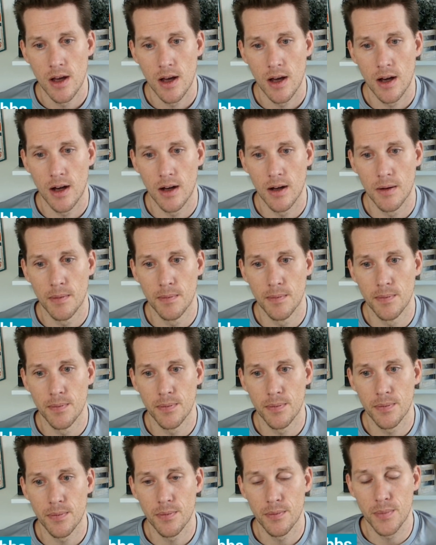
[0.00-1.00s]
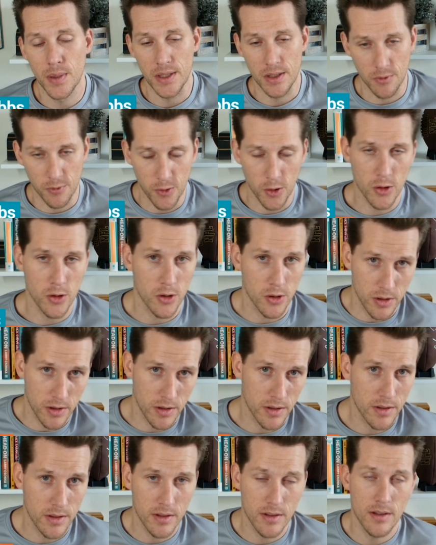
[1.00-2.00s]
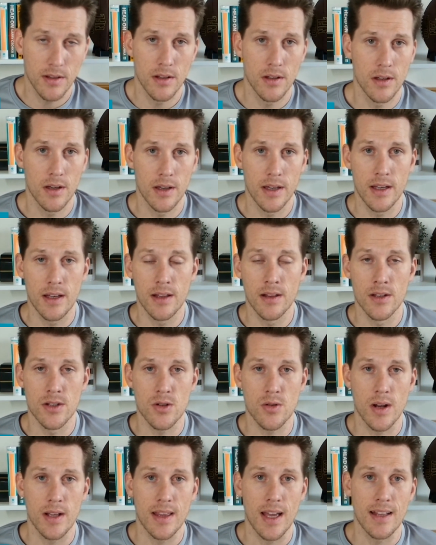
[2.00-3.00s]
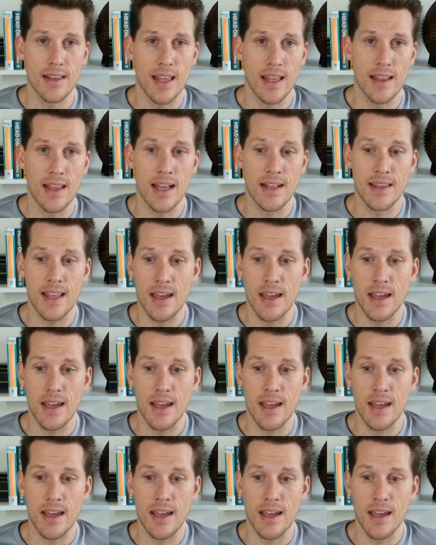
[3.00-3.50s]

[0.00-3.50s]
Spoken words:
But to further illustrate that